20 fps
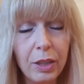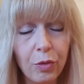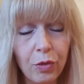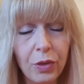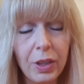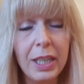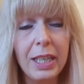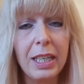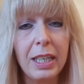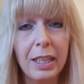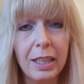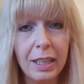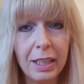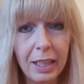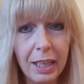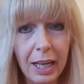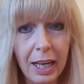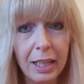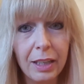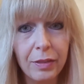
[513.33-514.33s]
really
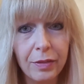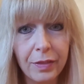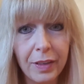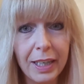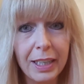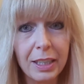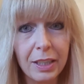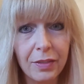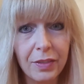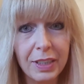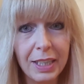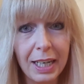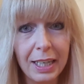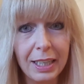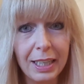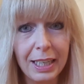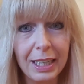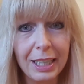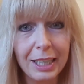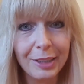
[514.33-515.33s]
an effective
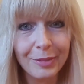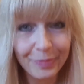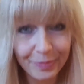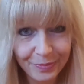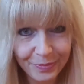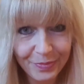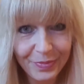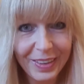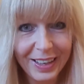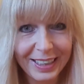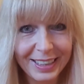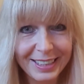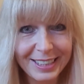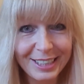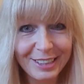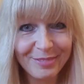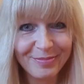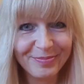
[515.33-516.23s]
technique. Thanks.